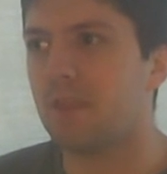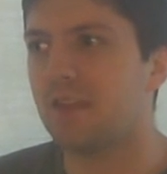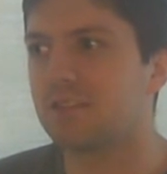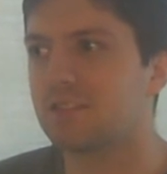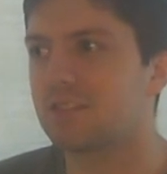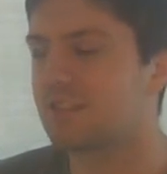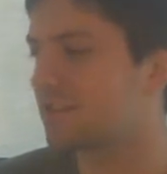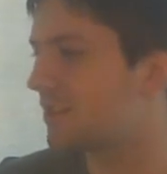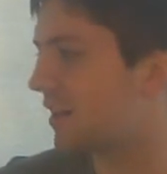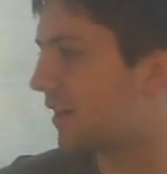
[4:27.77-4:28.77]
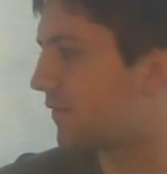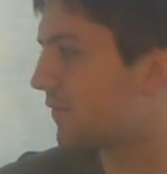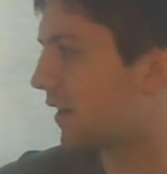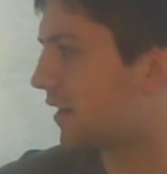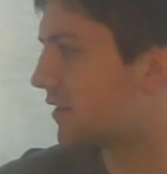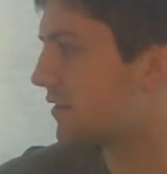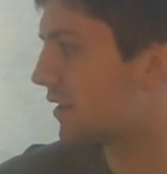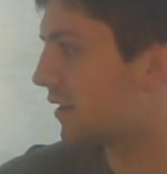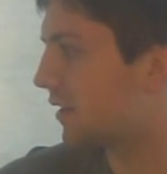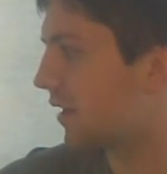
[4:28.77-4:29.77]
And stuff, and
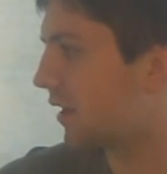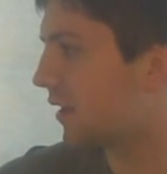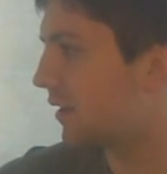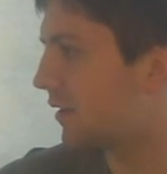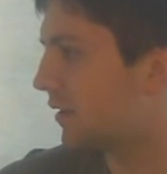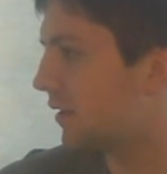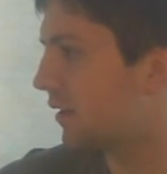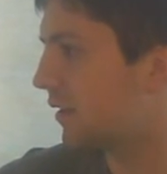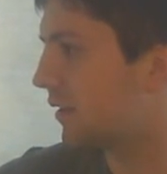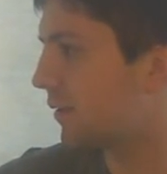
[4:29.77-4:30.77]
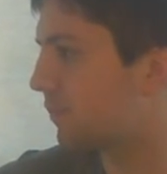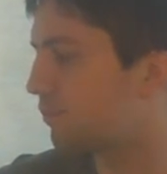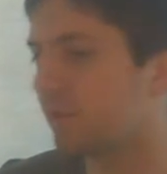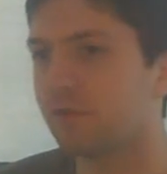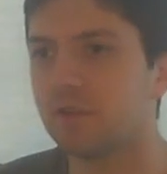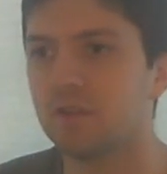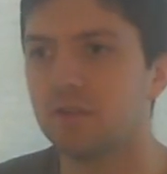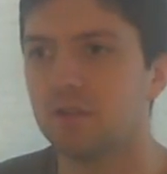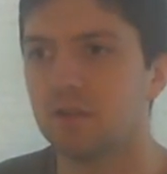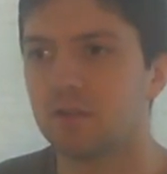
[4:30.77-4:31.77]
I briefly
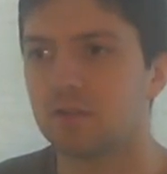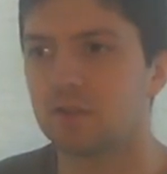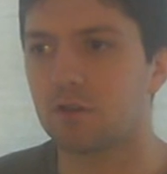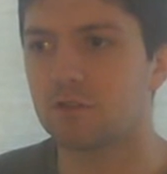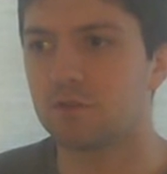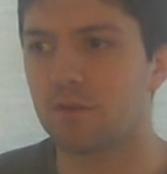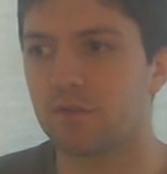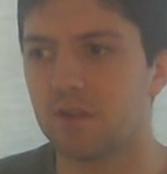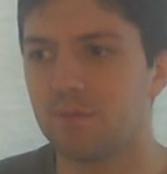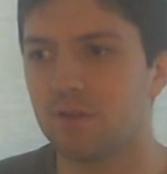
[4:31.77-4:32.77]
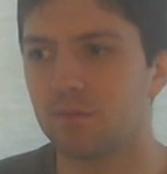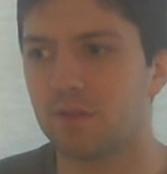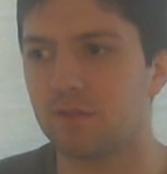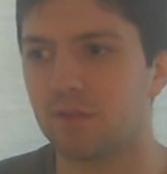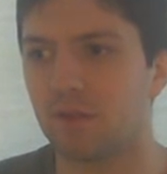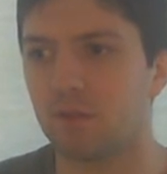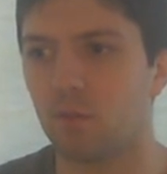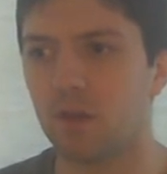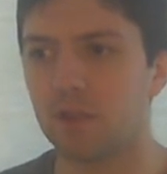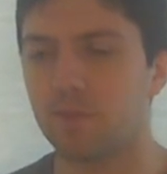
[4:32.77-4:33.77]
talked to, or emailed with, the
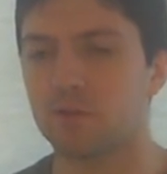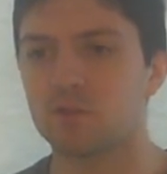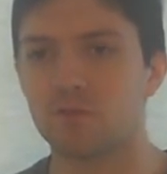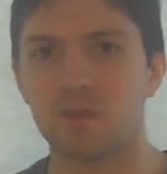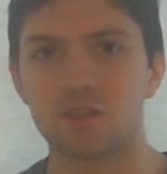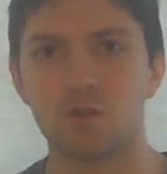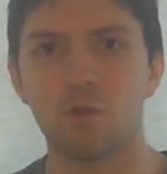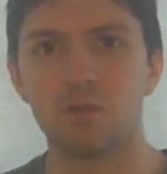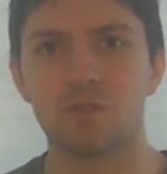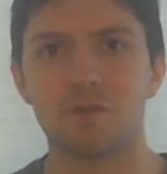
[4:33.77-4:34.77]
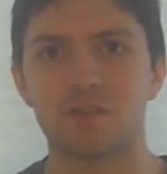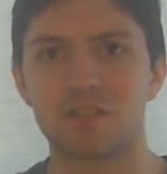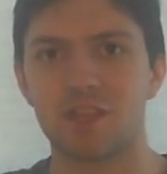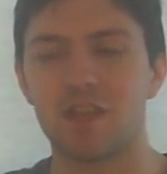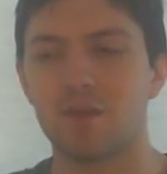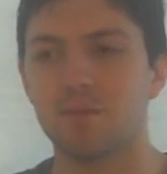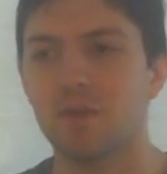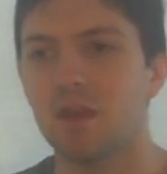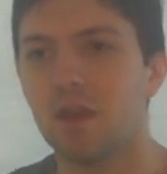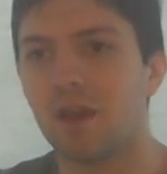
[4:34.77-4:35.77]
one other person from my school who's doing the same
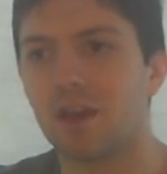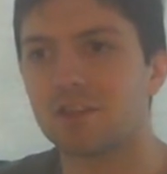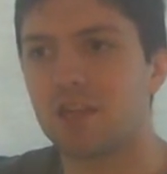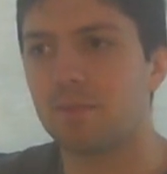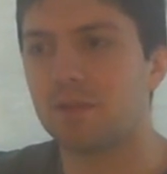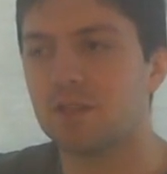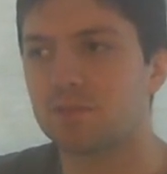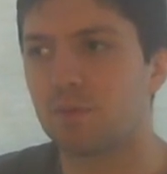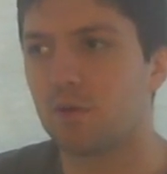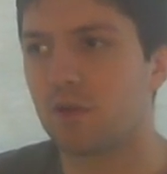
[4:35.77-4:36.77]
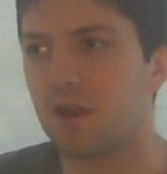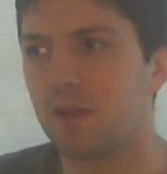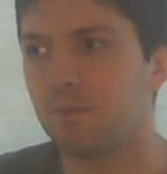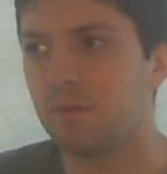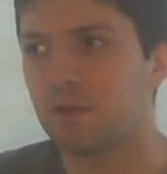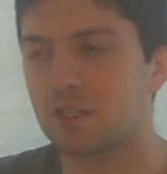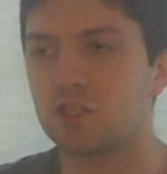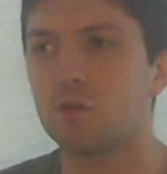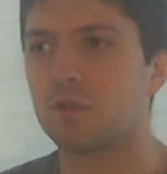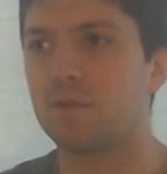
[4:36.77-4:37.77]
Japanese program. It's
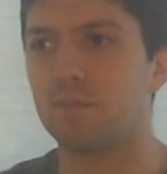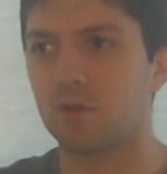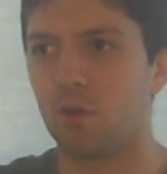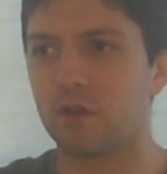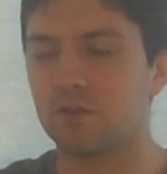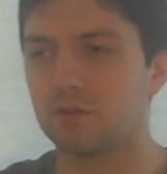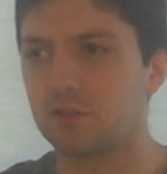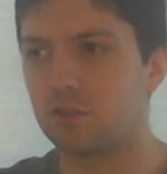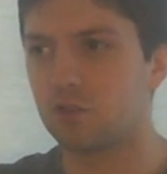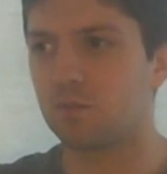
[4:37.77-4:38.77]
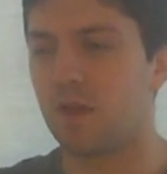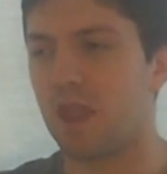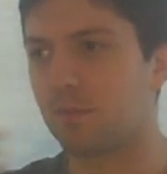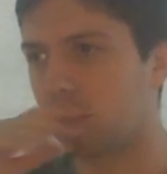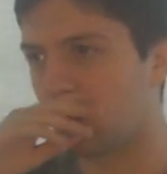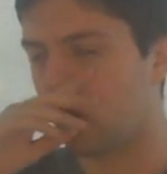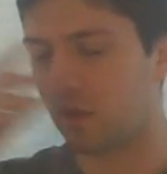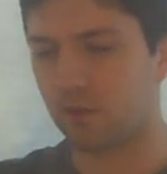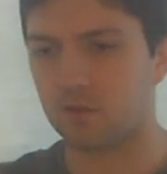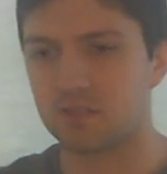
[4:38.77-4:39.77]
2 other people going to Japan, but only one
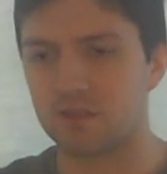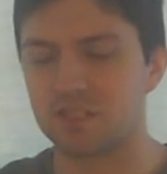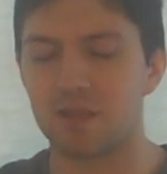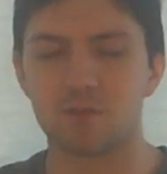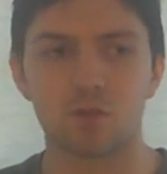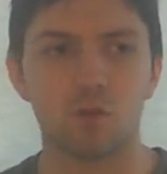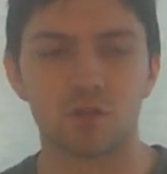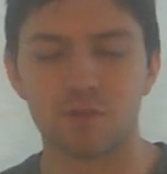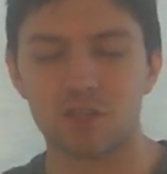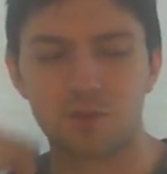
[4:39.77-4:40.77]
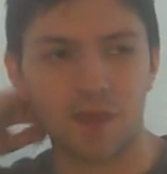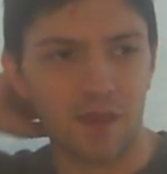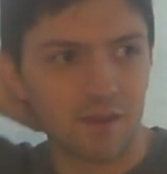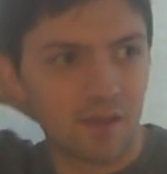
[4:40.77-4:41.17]
other is in the same school as me in Japan.